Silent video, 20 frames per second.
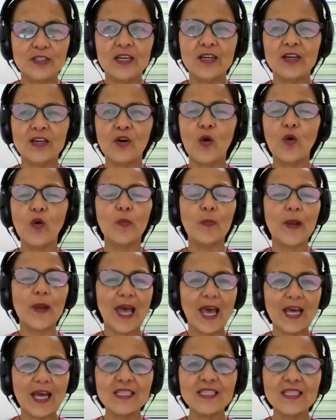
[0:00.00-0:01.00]
whole
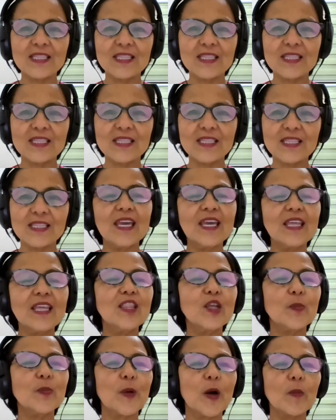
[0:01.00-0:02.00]
plan
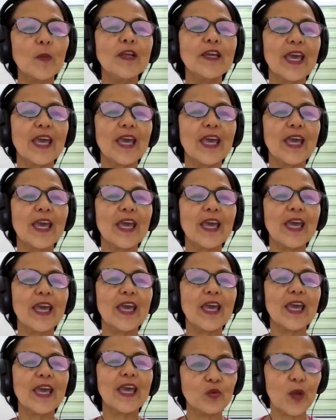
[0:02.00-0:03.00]
in the public
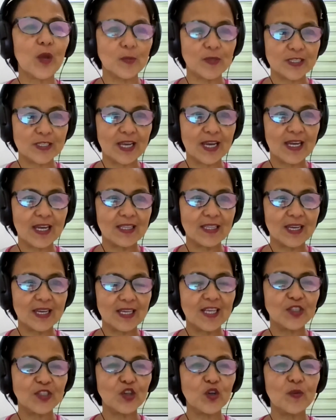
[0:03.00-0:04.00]
health website.
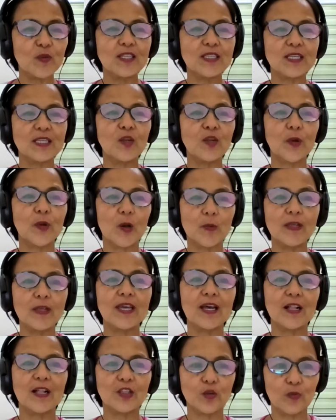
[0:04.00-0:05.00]
I assume it's in the public health